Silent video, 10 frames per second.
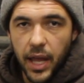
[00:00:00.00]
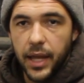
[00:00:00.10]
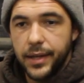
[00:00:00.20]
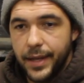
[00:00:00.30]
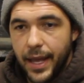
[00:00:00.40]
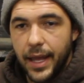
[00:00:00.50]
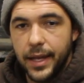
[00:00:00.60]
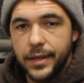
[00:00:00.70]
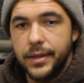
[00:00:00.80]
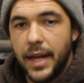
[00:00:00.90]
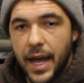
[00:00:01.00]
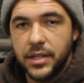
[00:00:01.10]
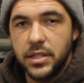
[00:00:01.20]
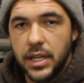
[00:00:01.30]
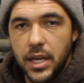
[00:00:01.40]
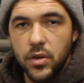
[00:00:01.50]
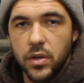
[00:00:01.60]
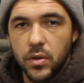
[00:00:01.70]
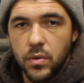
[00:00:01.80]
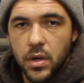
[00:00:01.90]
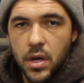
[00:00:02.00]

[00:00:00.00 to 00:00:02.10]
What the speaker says: and can actually kill you.